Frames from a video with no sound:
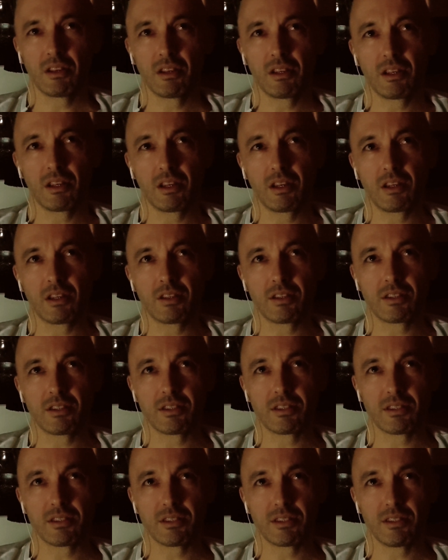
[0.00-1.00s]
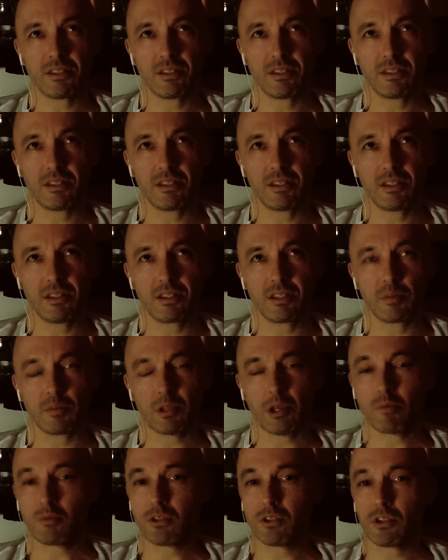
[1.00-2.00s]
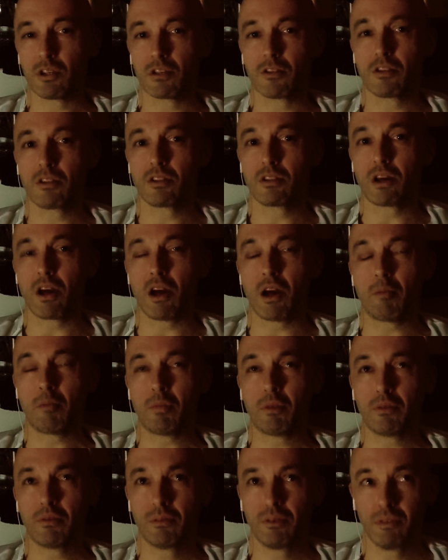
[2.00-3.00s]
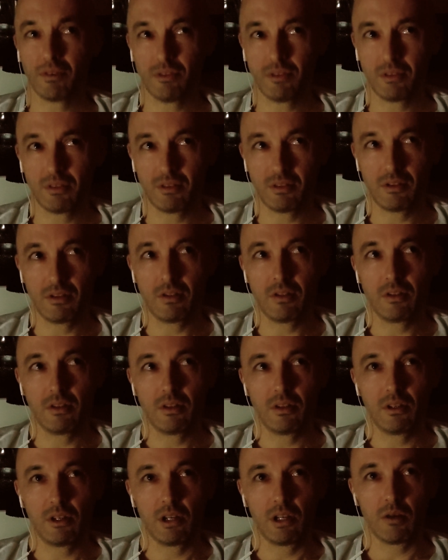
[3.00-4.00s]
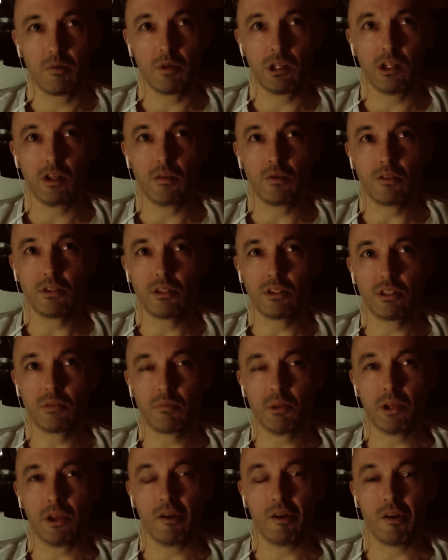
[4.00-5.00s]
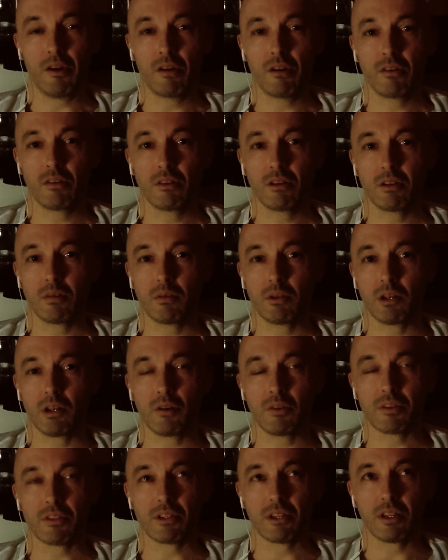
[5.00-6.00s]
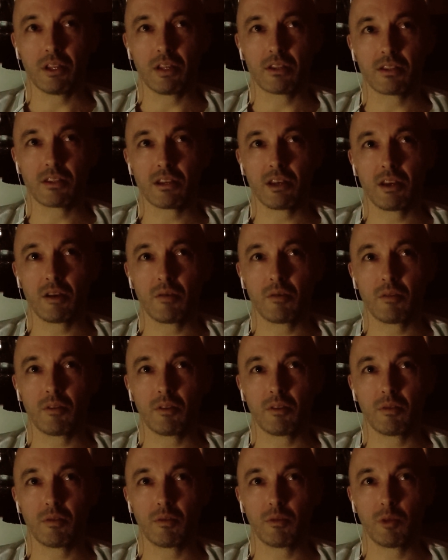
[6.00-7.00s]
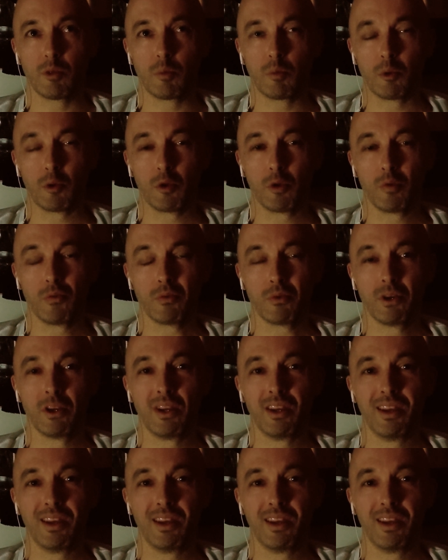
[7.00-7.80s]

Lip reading: Because sometimes it does stop and we don't disappear. I mean, I would say that's kind of the proof.